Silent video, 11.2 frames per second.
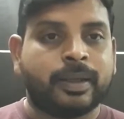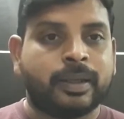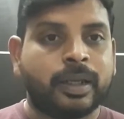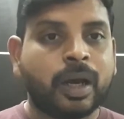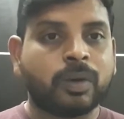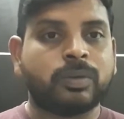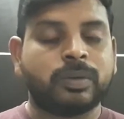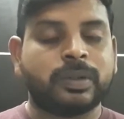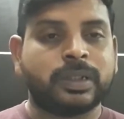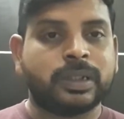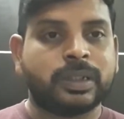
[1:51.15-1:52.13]
Now,
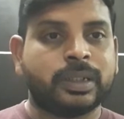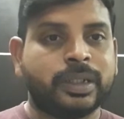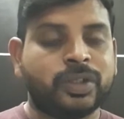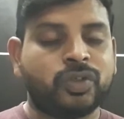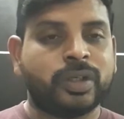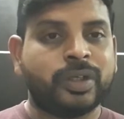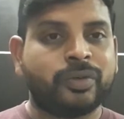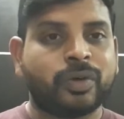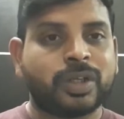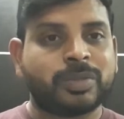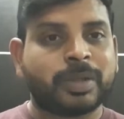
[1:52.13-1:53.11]

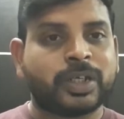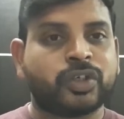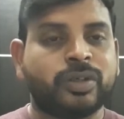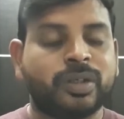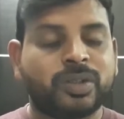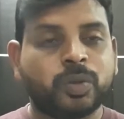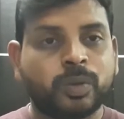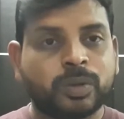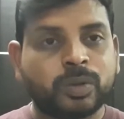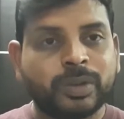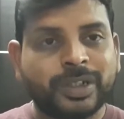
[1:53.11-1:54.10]
introspection,
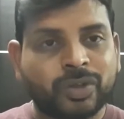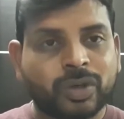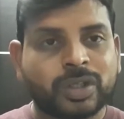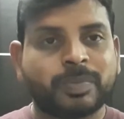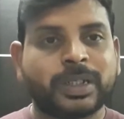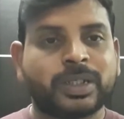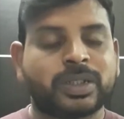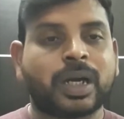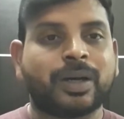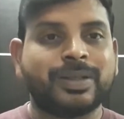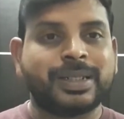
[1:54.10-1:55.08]
to introspect
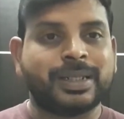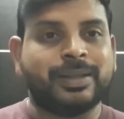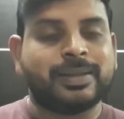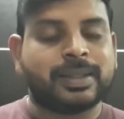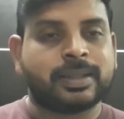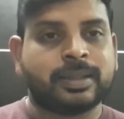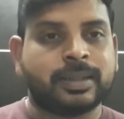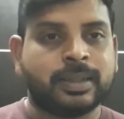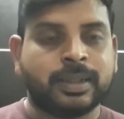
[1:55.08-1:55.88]
ourselves,